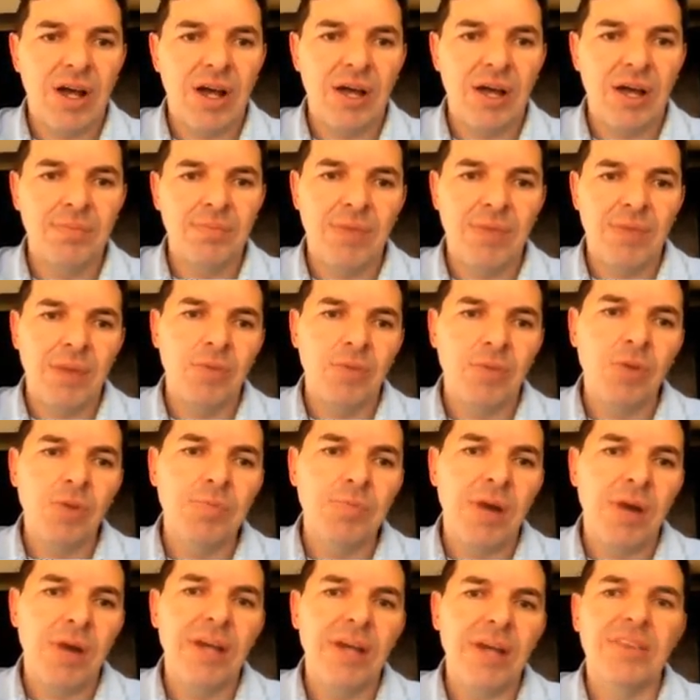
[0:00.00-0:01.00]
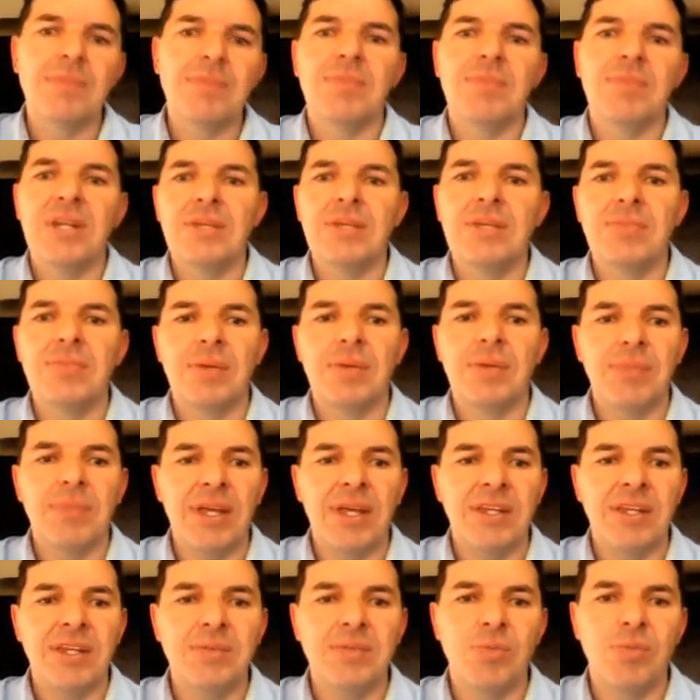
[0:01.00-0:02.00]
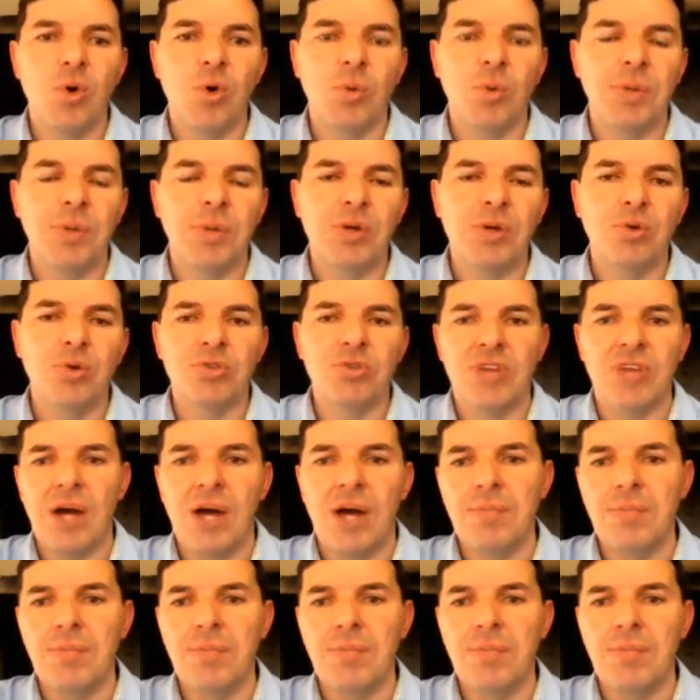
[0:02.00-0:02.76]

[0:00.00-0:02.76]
I'm not buying the minimum anymore because